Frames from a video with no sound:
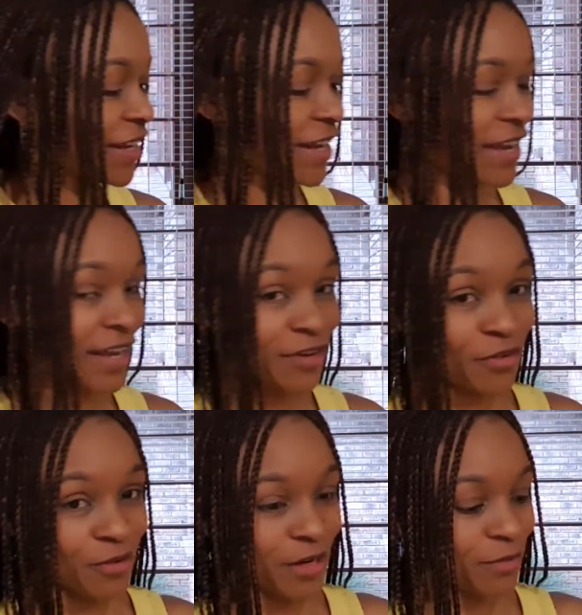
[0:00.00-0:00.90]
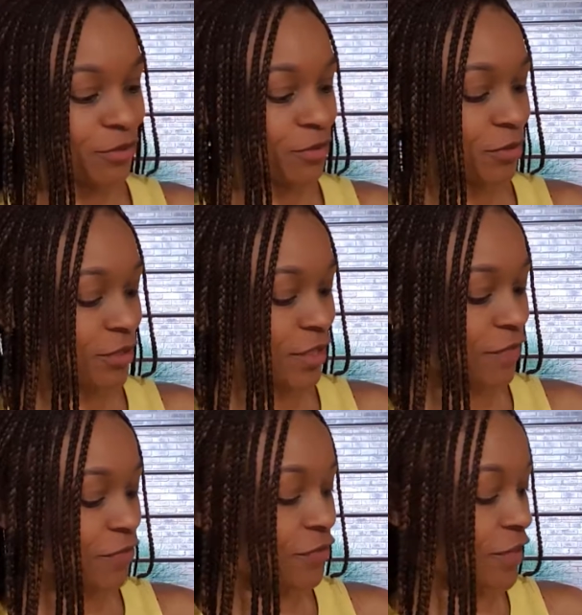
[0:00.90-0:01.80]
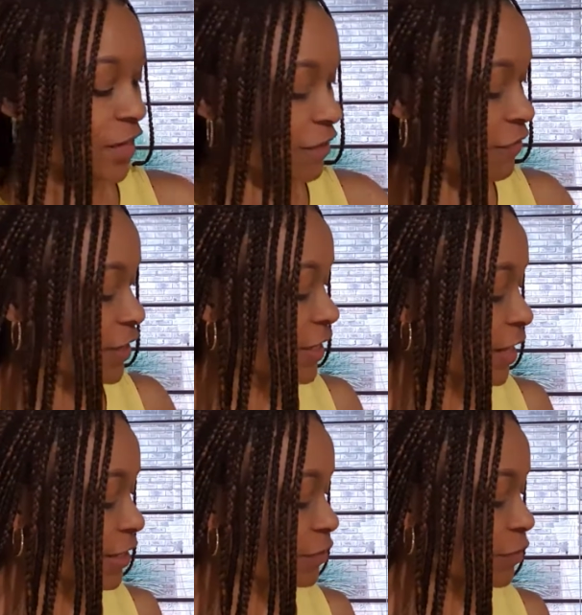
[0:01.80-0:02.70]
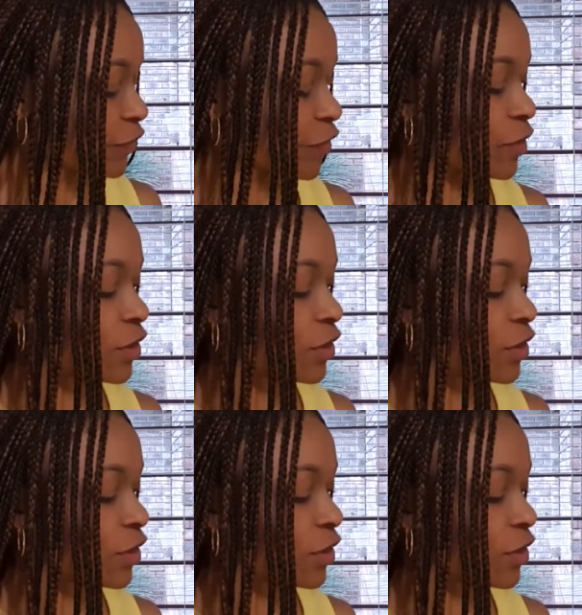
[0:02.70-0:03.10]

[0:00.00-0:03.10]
like I know what I'm doing, because I've never done it before.